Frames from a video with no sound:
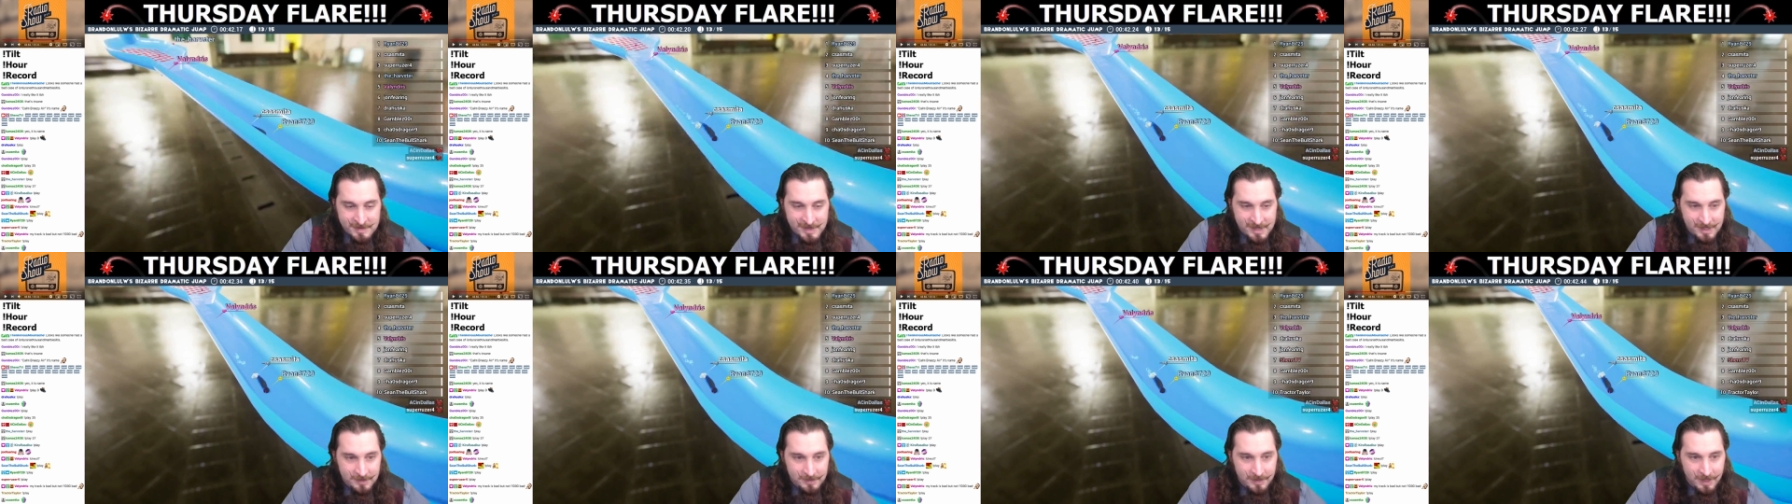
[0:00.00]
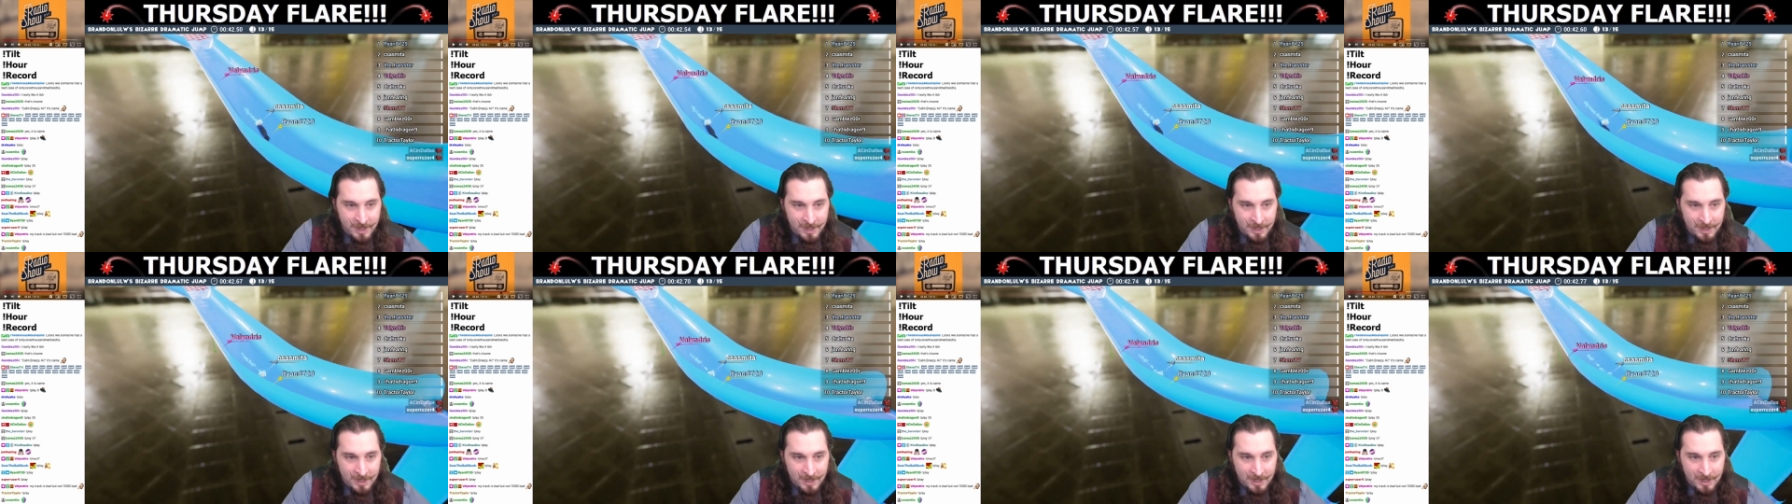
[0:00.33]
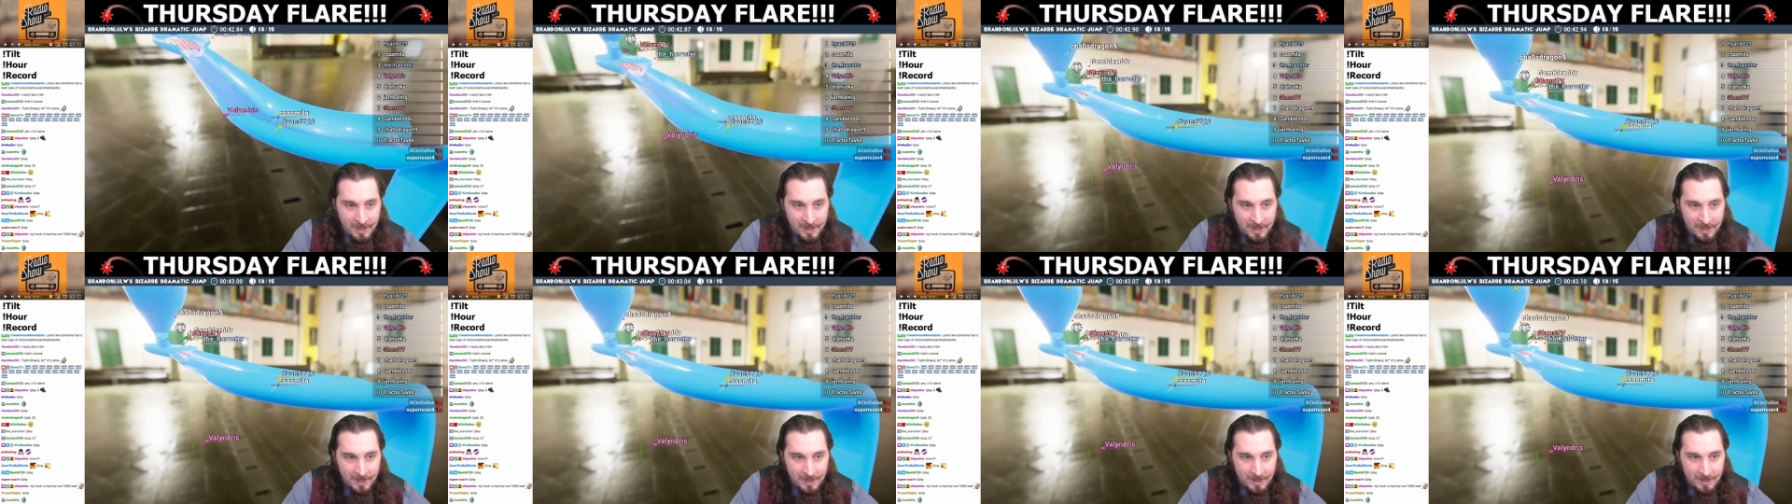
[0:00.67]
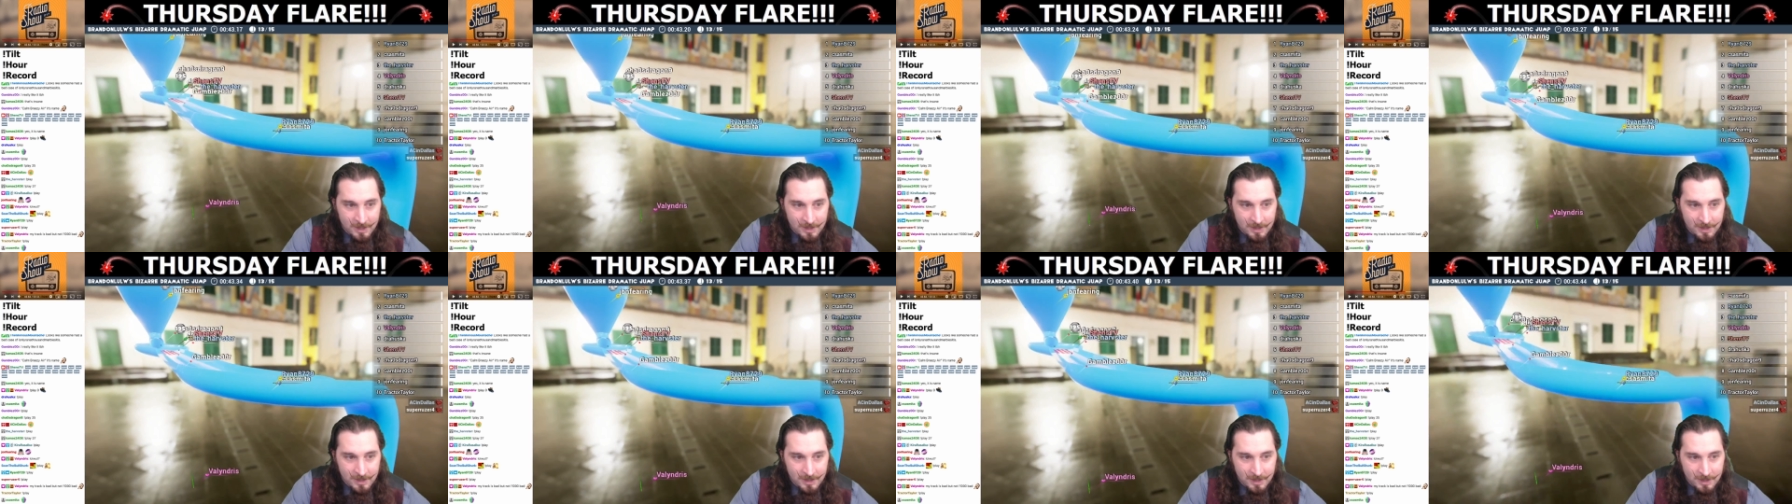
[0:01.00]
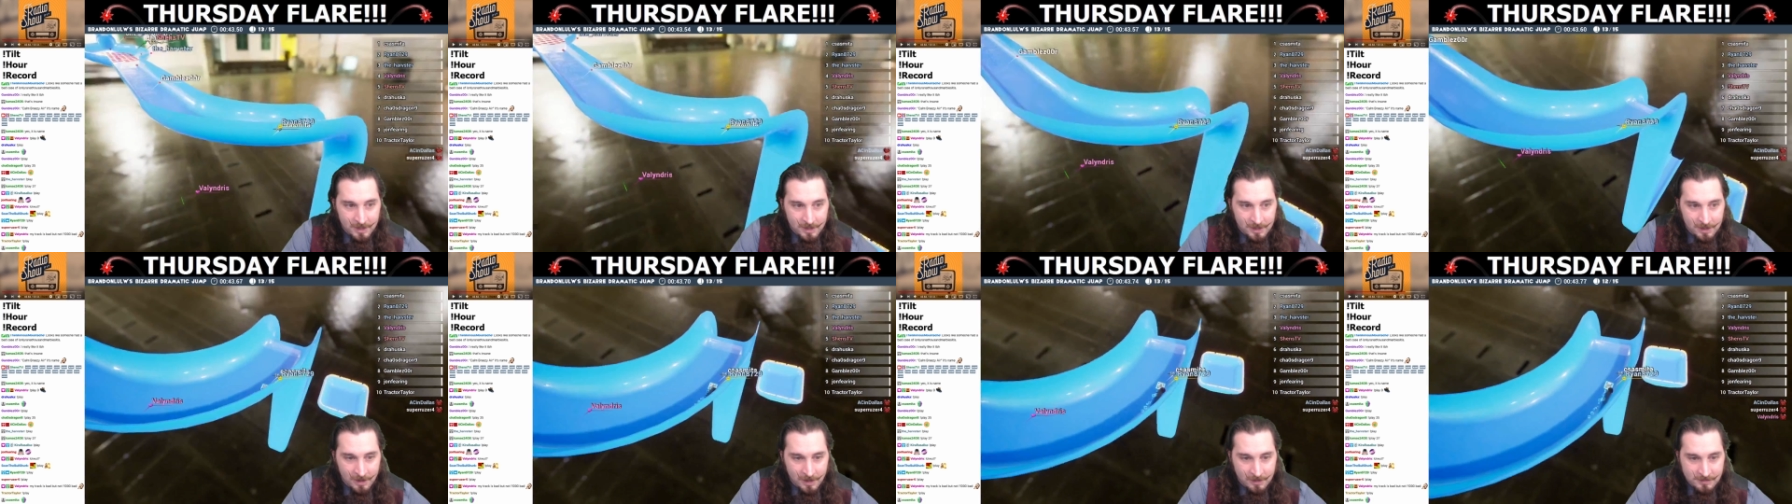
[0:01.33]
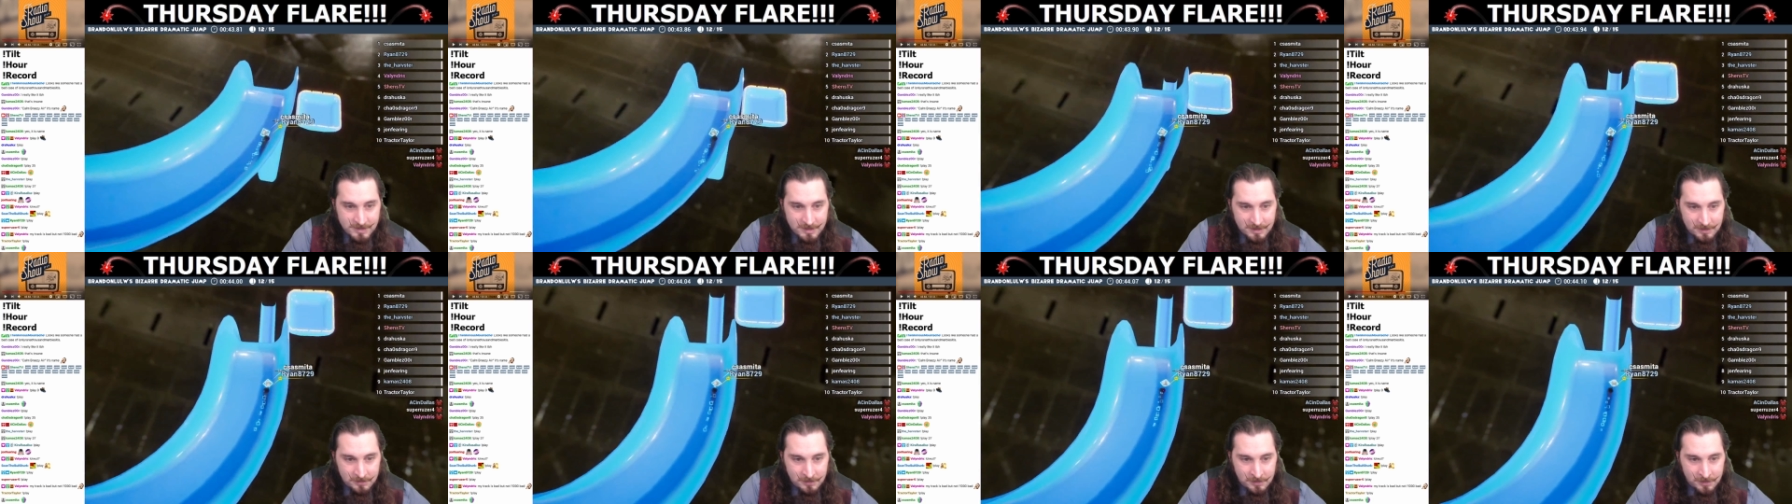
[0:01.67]
window and
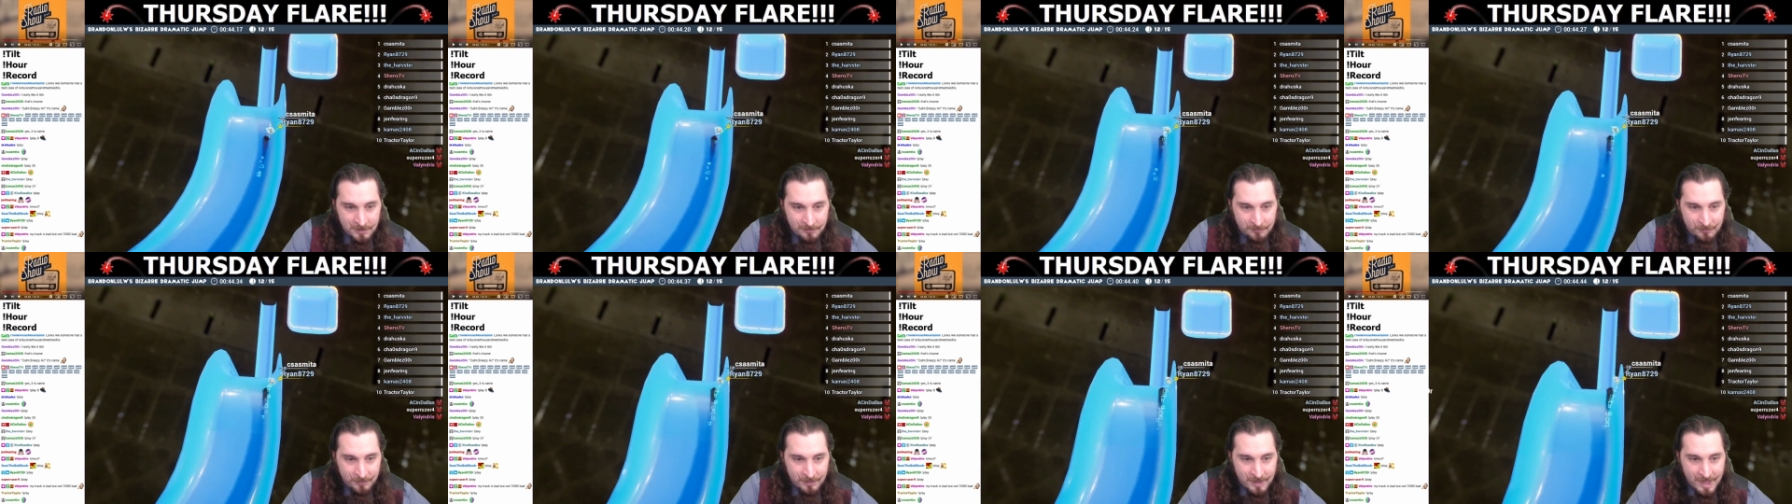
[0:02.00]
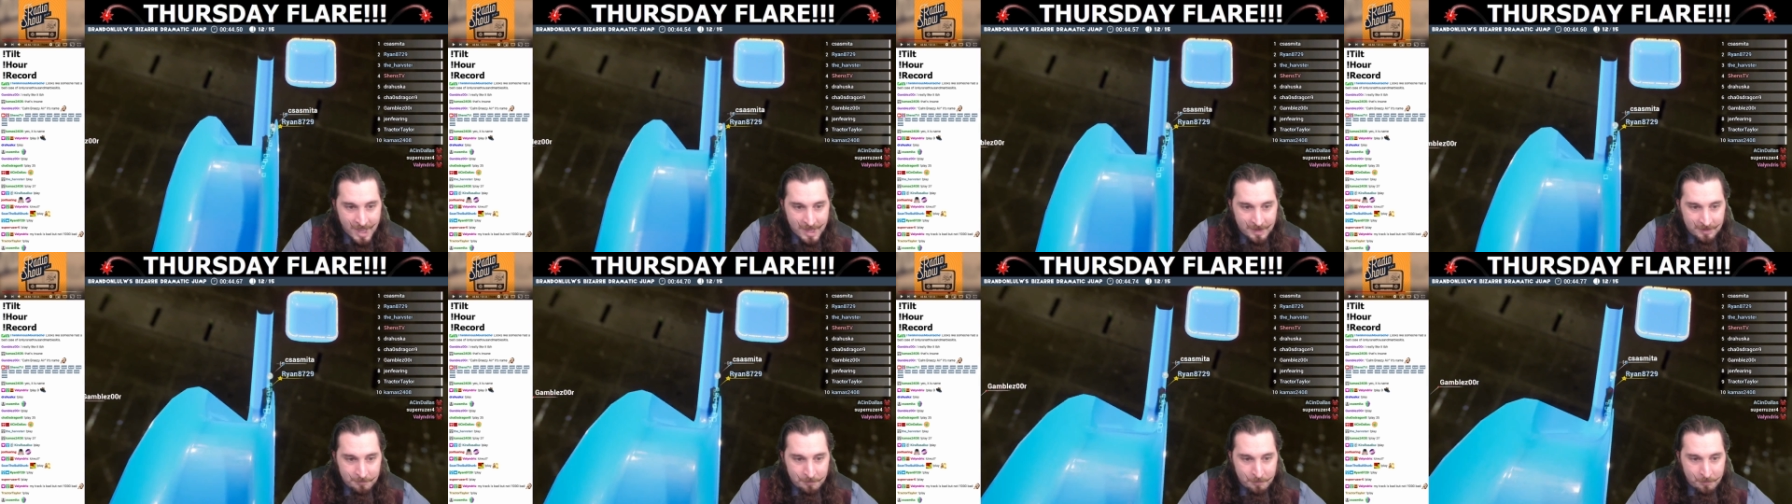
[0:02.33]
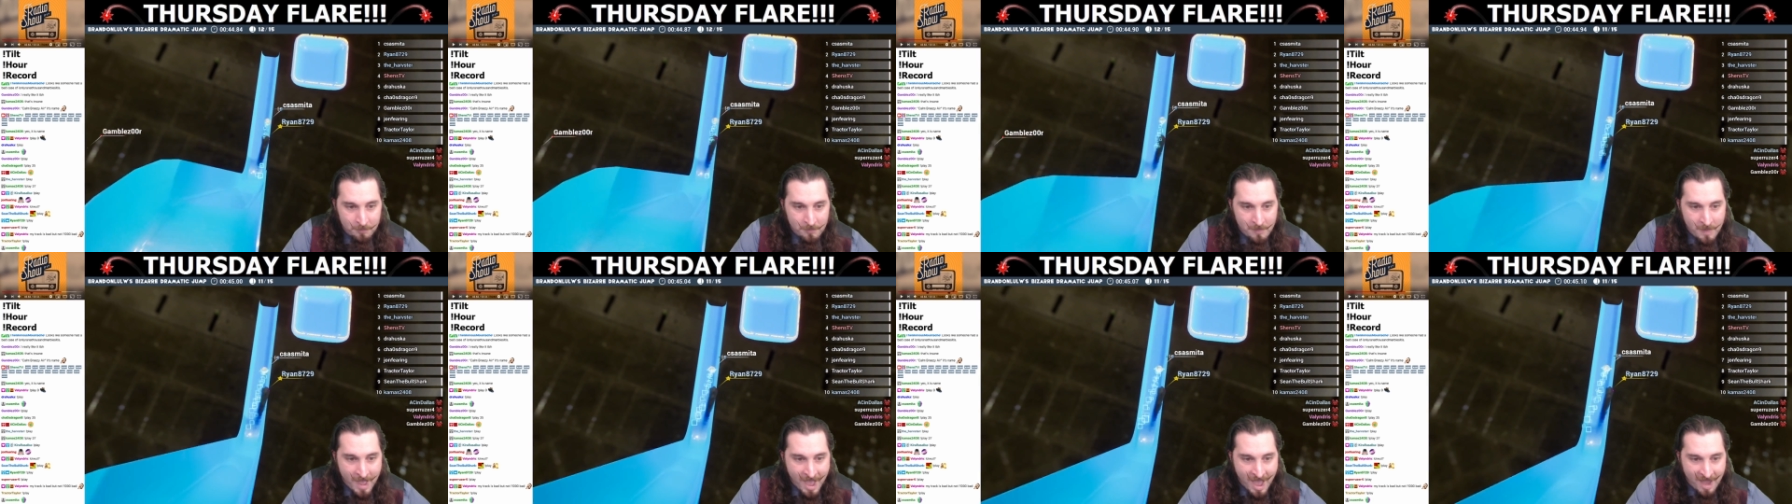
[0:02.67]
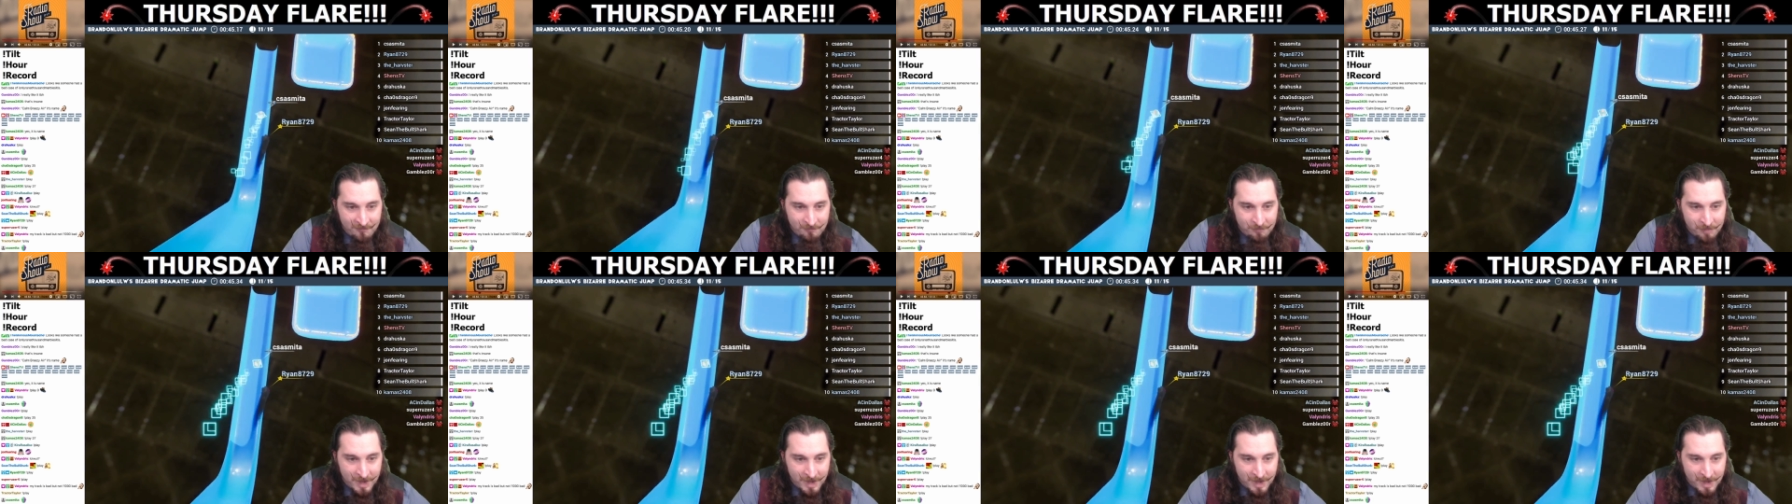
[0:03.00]
Harvester looking for that half